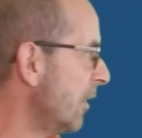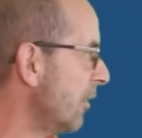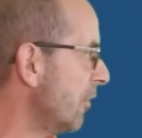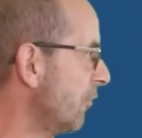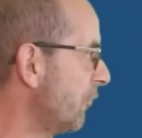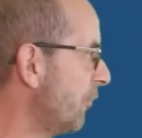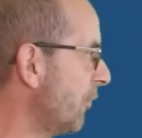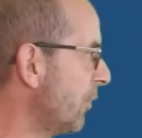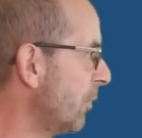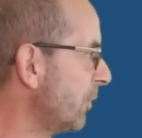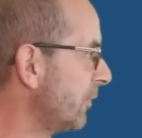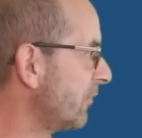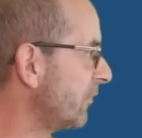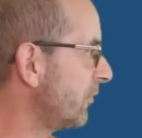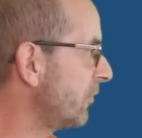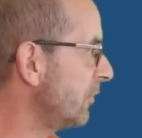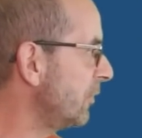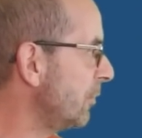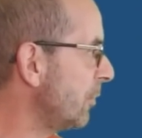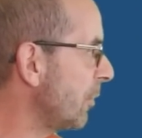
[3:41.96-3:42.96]
Forwards
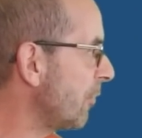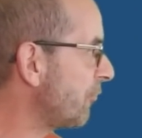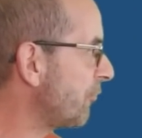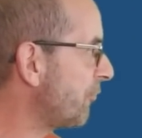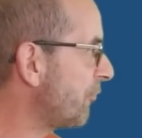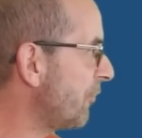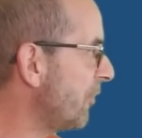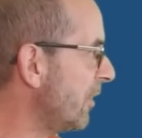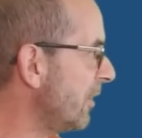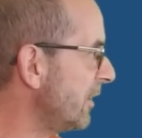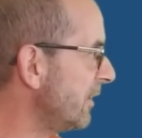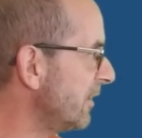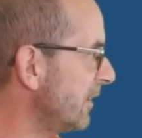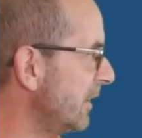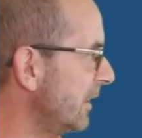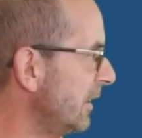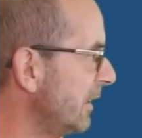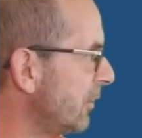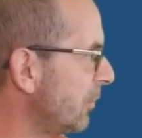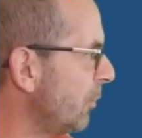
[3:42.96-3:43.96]
to
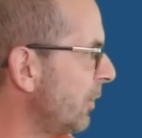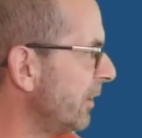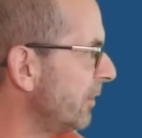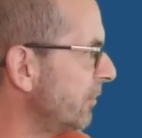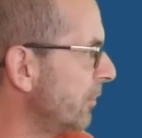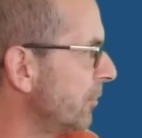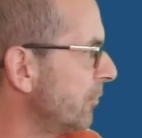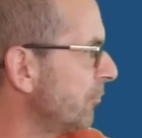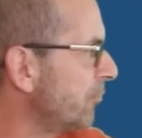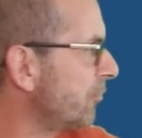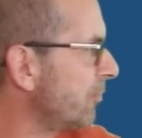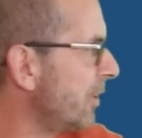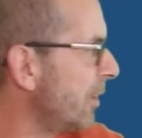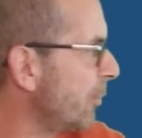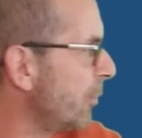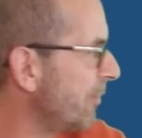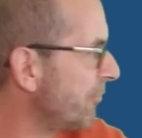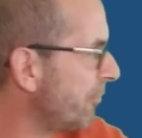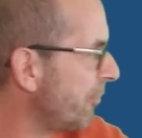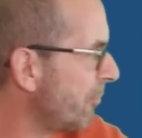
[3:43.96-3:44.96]
Friday, quite a lot of dry
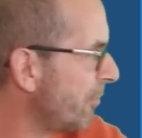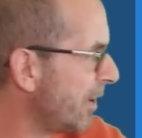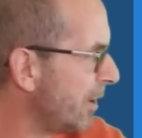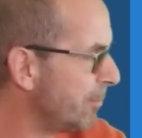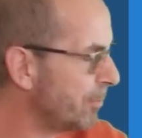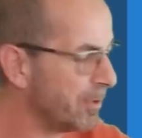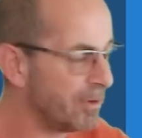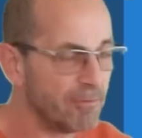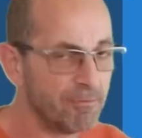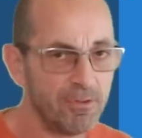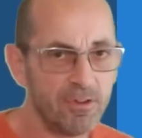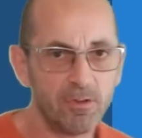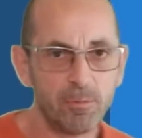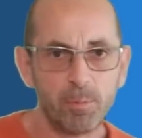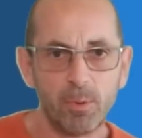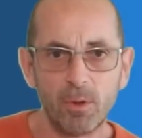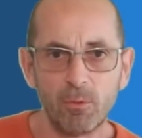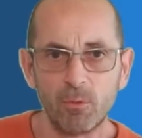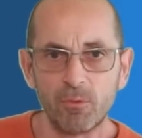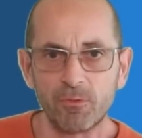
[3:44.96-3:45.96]
weather around, but at this
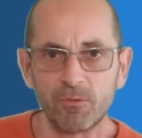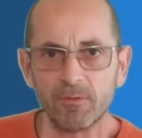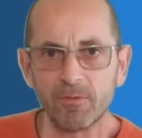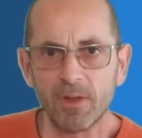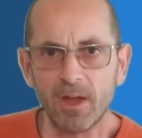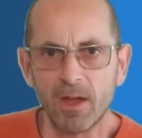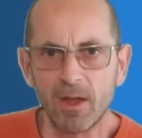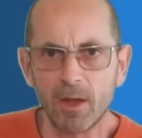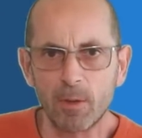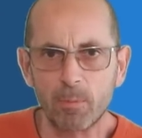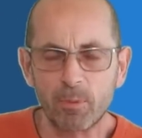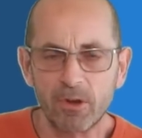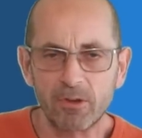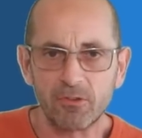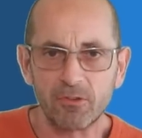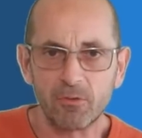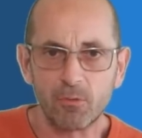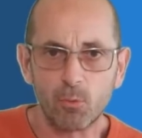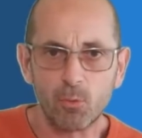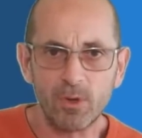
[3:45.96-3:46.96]
point we've got the high
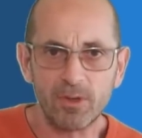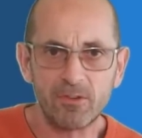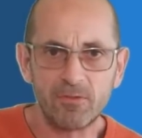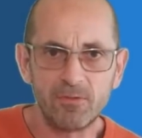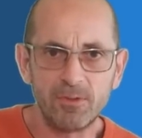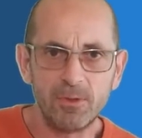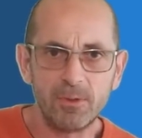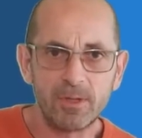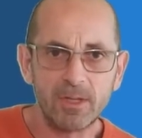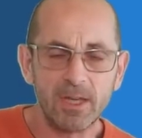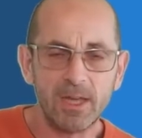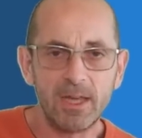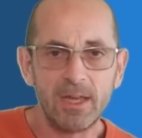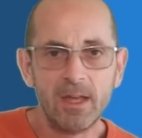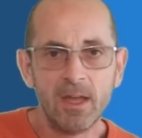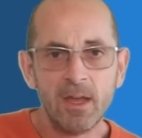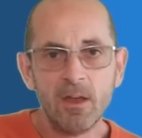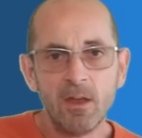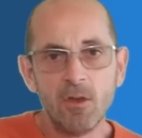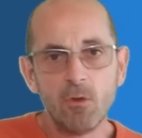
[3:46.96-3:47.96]
pressure to the west of the
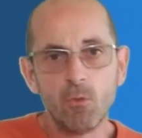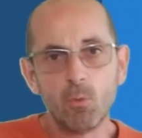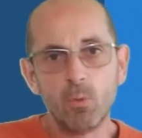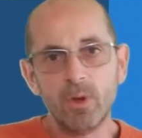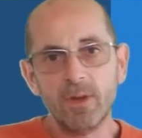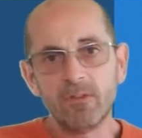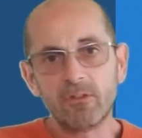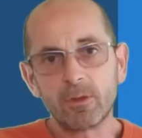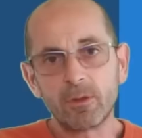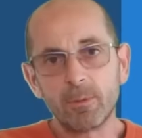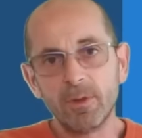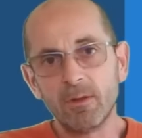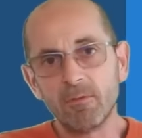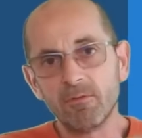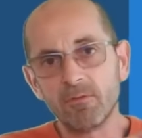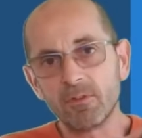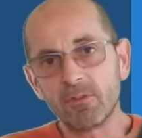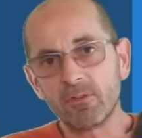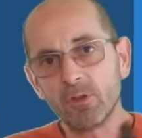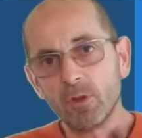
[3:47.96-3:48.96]
UK, winds coming
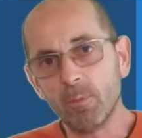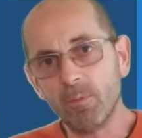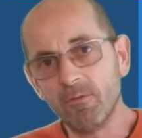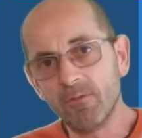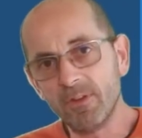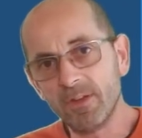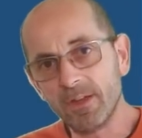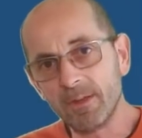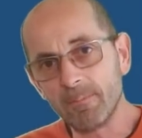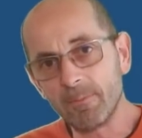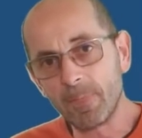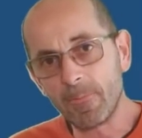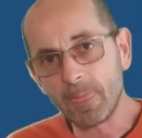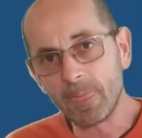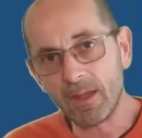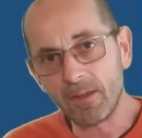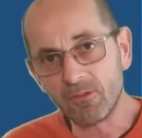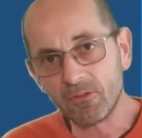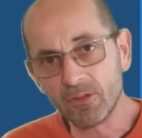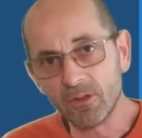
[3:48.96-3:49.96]
over the top of it,
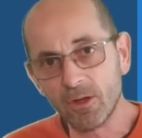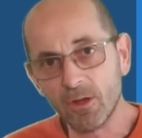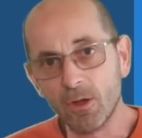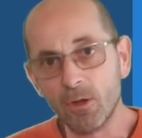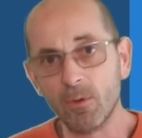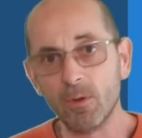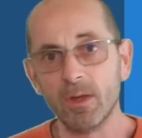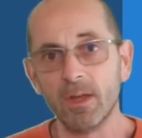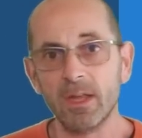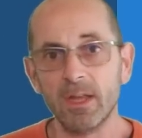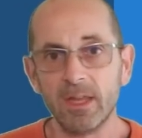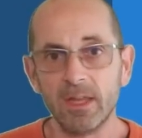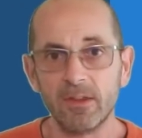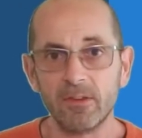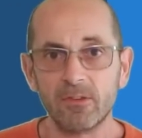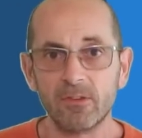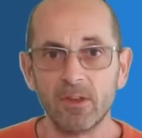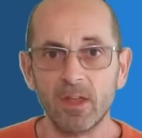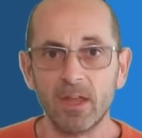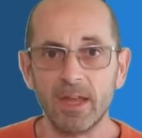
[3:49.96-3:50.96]
so
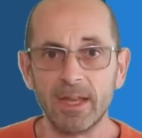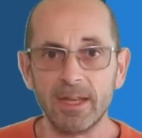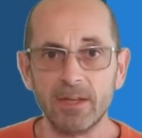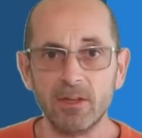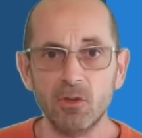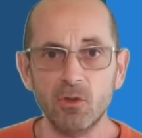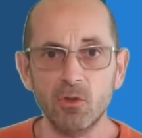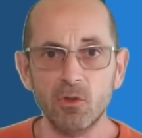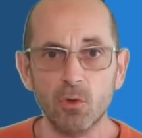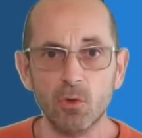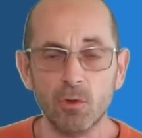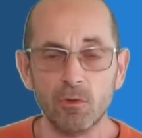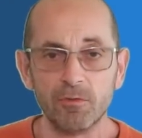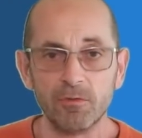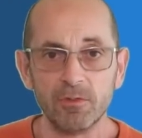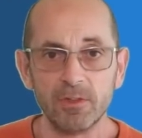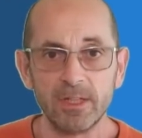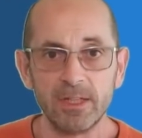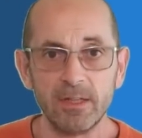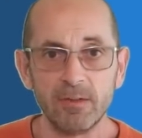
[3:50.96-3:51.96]
it's a
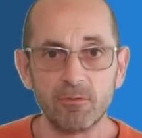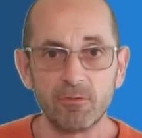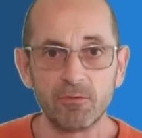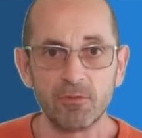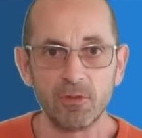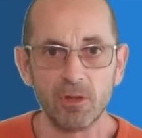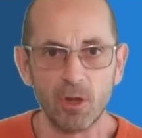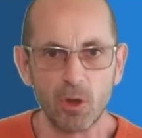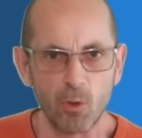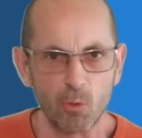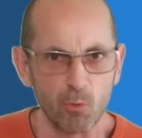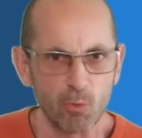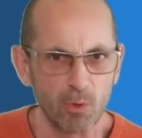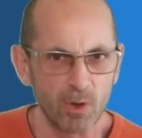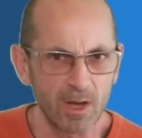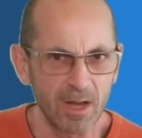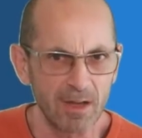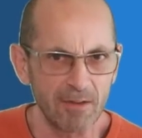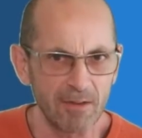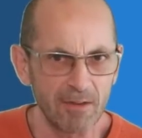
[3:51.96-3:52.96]
northerly flow,
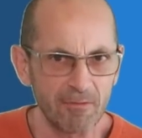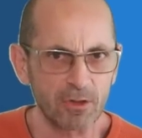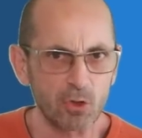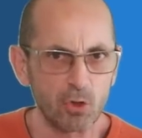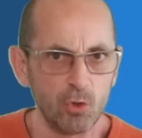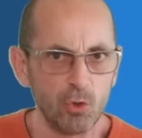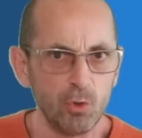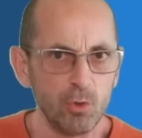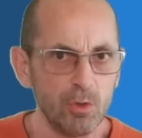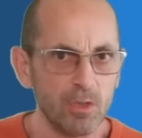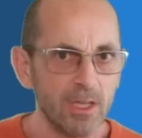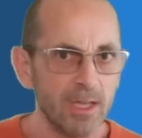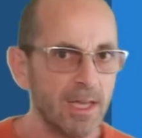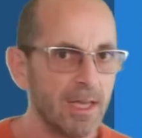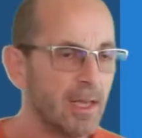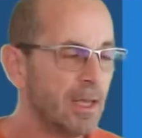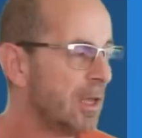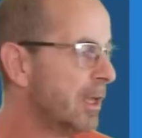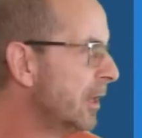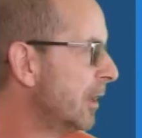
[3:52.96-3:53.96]
rather cool
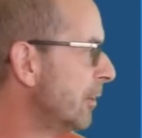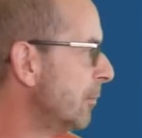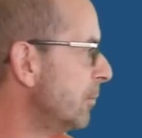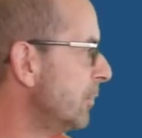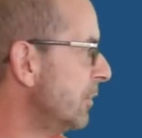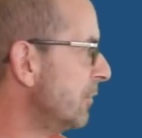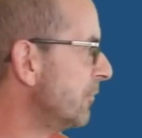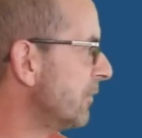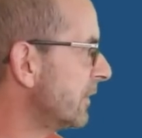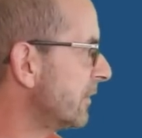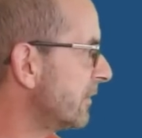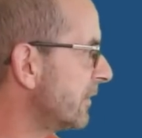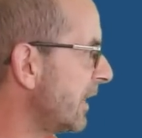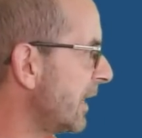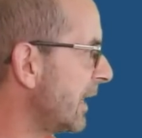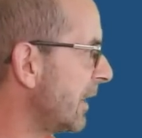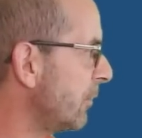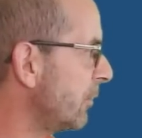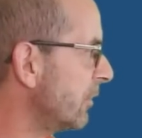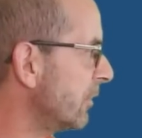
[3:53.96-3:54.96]
air moving
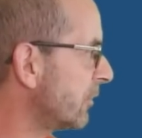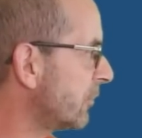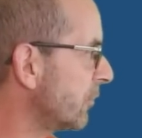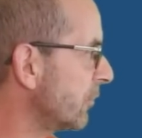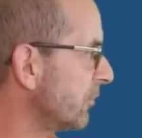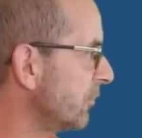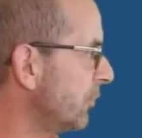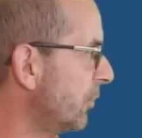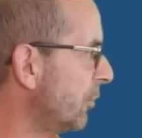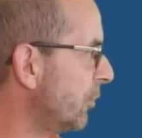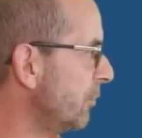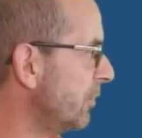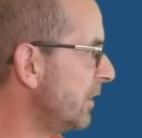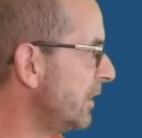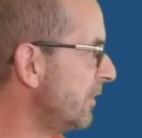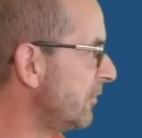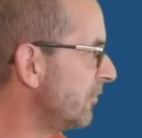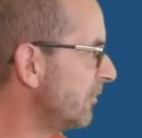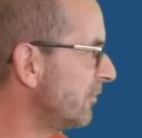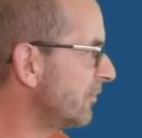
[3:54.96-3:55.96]
down across all
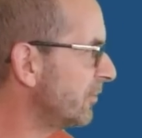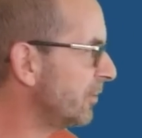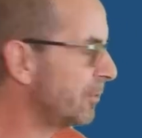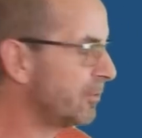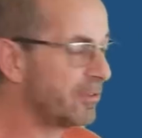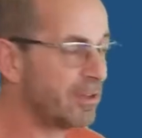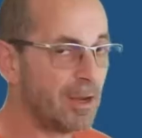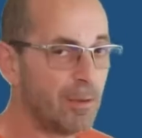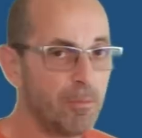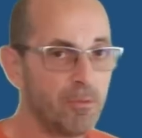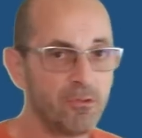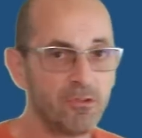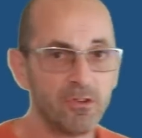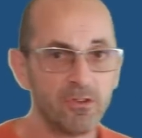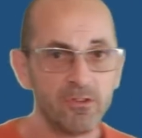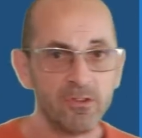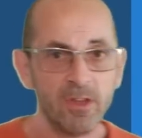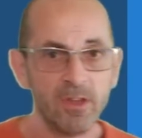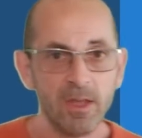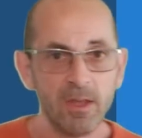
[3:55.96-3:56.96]
regions, so
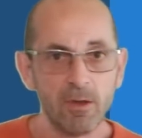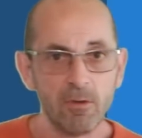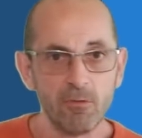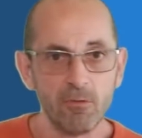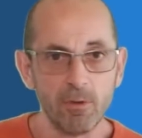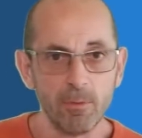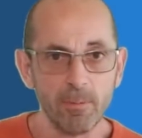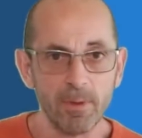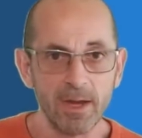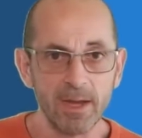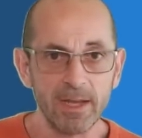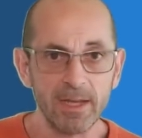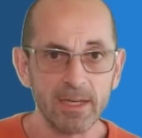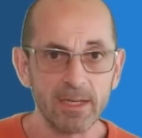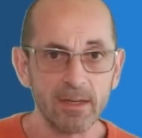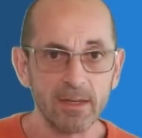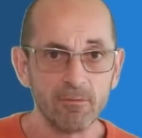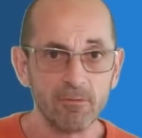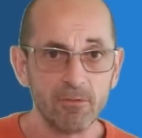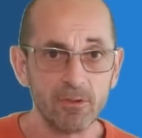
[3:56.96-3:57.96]
temperatures
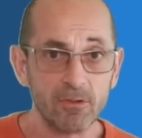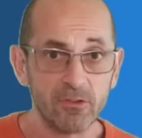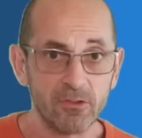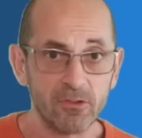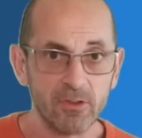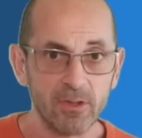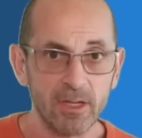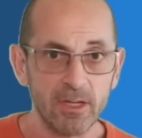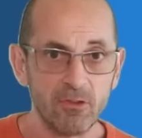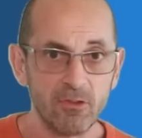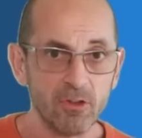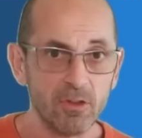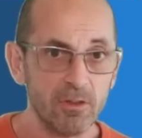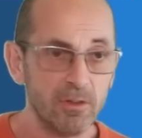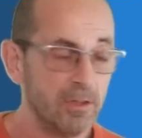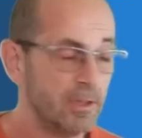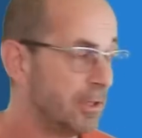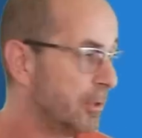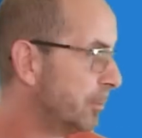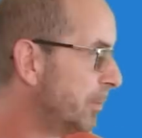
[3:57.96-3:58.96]
remaining at this stage a
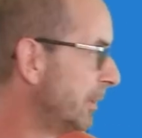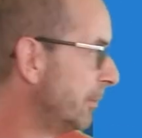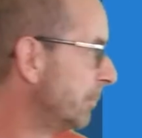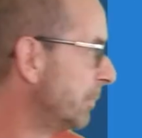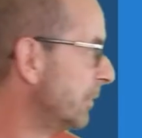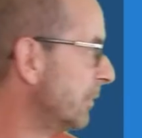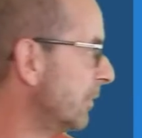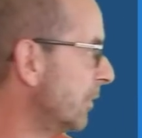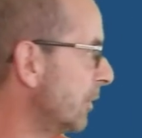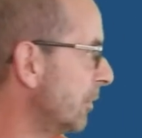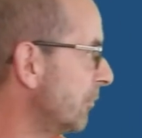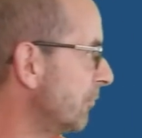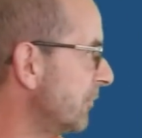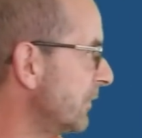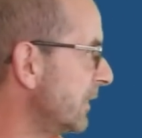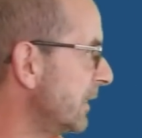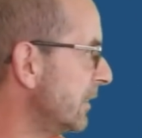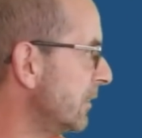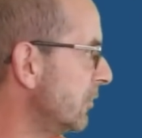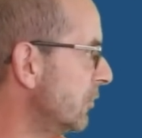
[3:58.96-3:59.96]
little bit below
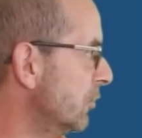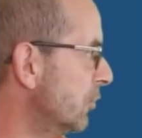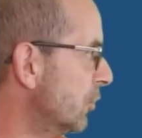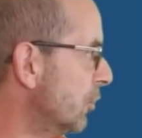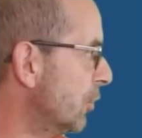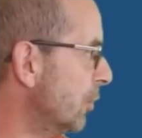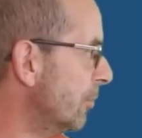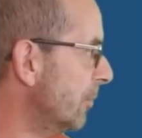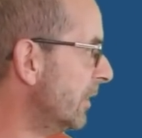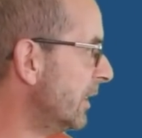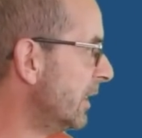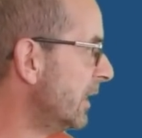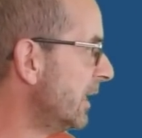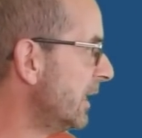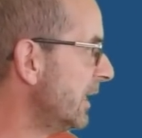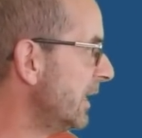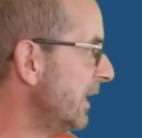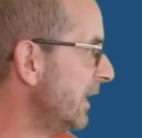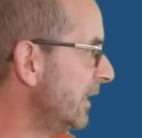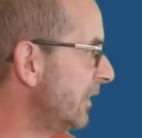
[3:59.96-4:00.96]
the norm.
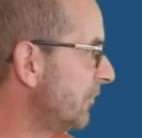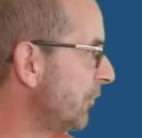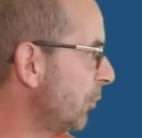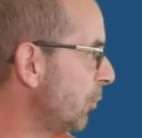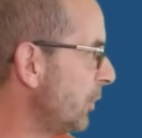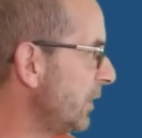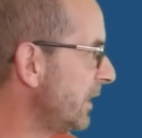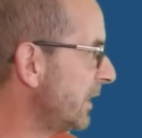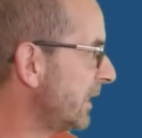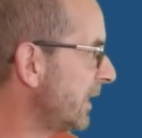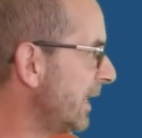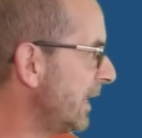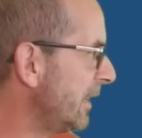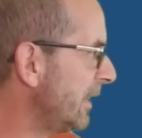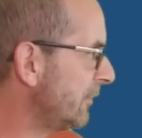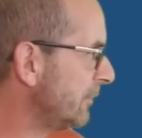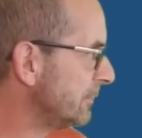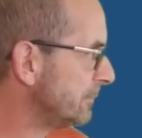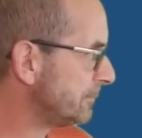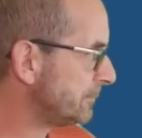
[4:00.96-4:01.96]
Into
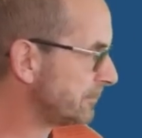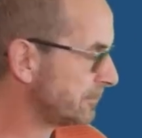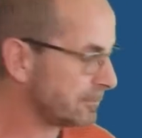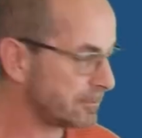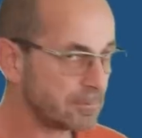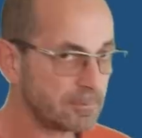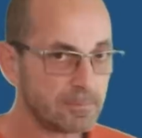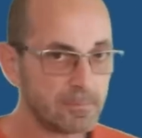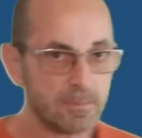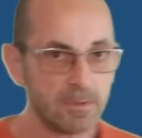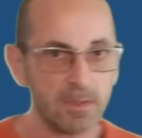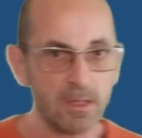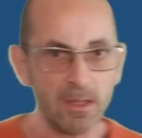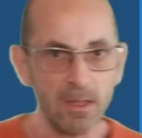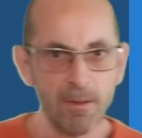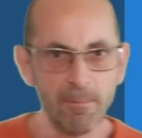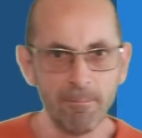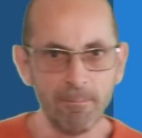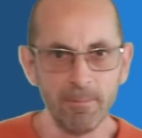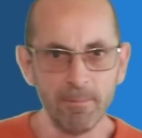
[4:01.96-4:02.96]
weekend,
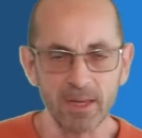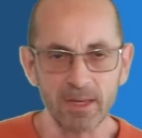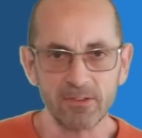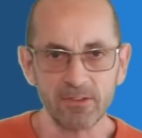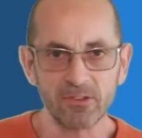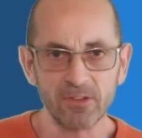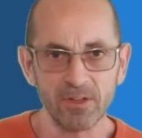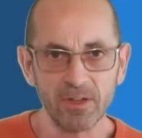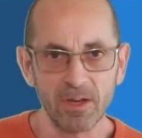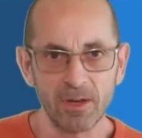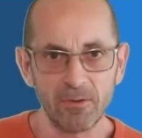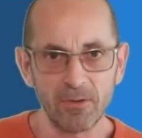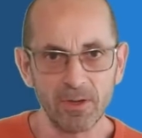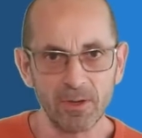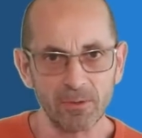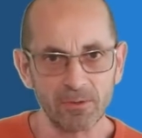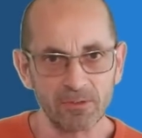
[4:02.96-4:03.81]
a mixed scenario.